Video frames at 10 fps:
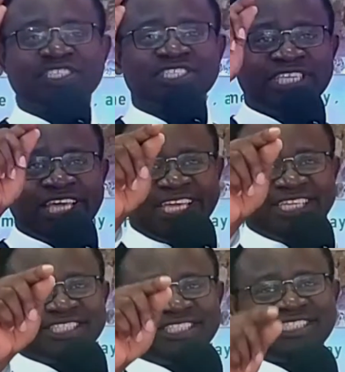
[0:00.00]
his
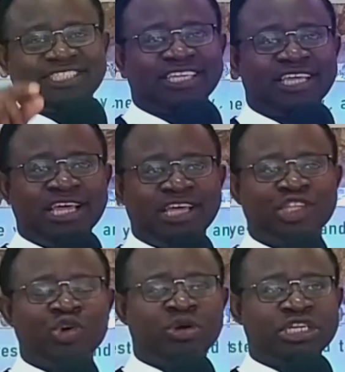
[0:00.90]
saints.
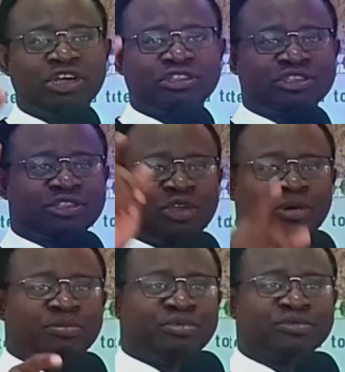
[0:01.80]
You will not
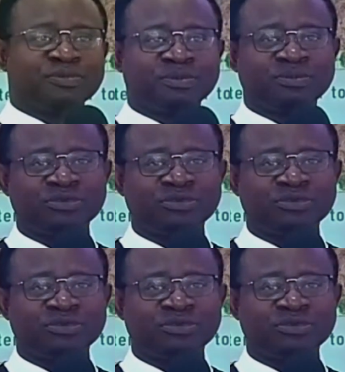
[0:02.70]
stumble.